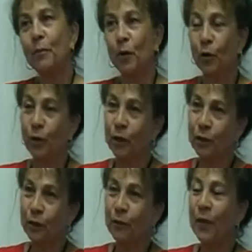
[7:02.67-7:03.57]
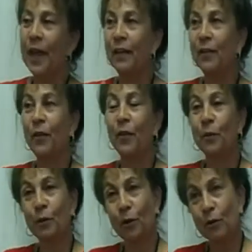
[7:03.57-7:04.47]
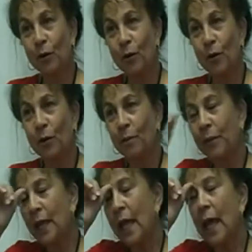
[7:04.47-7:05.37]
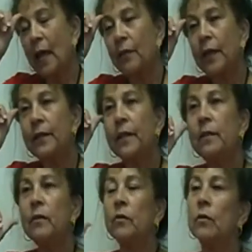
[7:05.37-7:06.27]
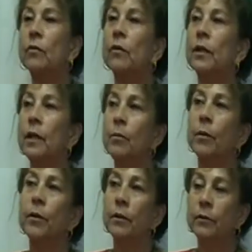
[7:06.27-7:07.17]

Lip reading: van, and then they would all go home. And they did this over a number of